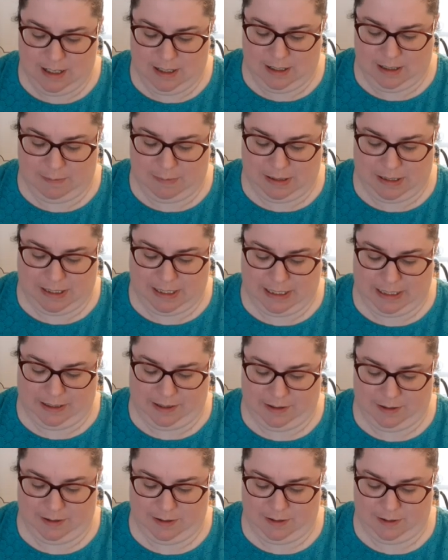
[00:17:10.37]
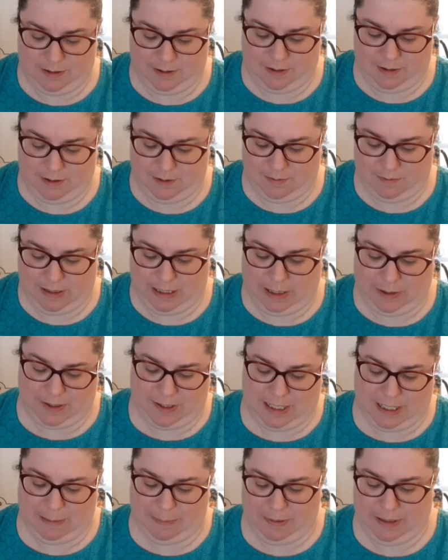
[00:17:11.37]
let me see. What
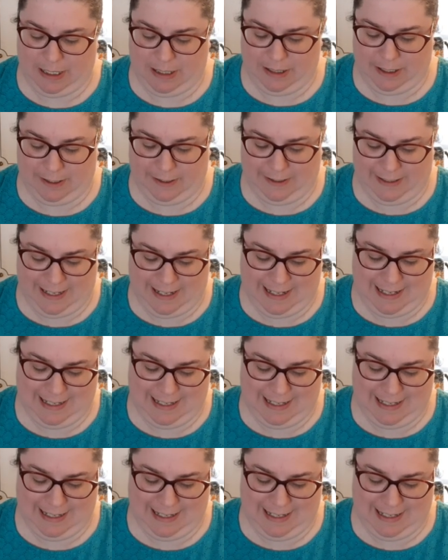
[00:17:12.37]
else did I put in there?